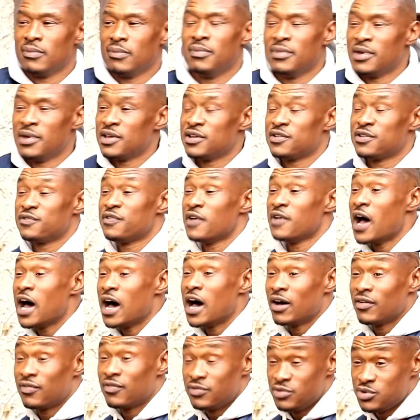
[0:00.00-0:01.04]
That's
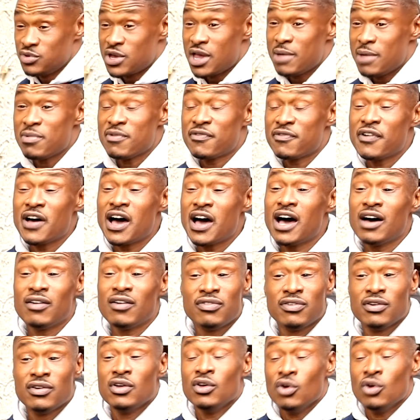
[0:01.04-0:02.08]
5. You gave me 5,
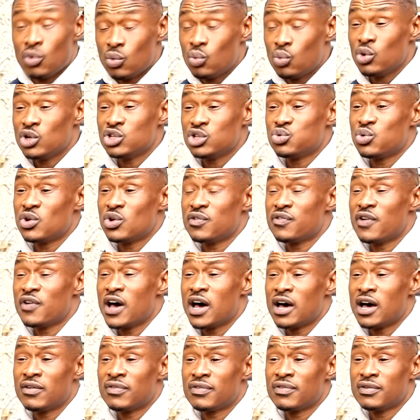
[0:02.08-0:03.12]

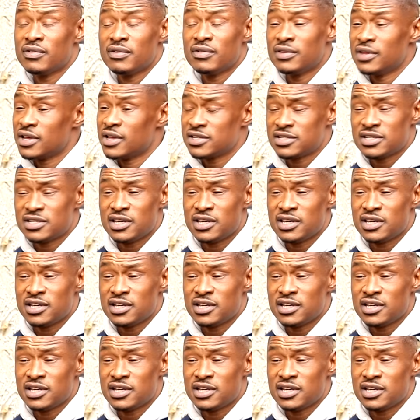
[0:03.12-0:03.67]
125. That's